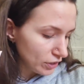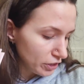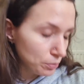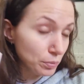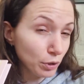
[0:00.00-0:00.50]
this
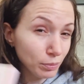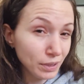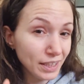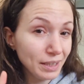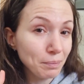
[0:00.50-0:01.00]
is
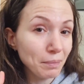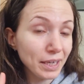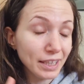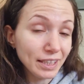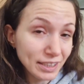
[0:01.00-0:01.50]
probably
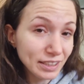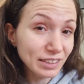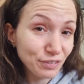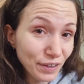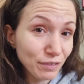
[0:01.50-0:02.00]
my
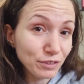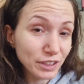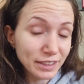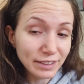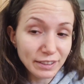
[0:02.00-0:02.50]
least
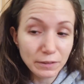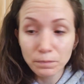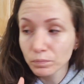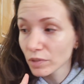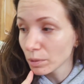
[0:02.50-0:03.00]
favorite
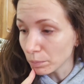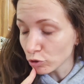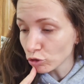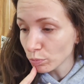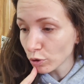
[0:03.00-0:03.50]

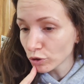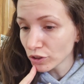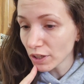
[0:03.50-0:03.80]
budget box,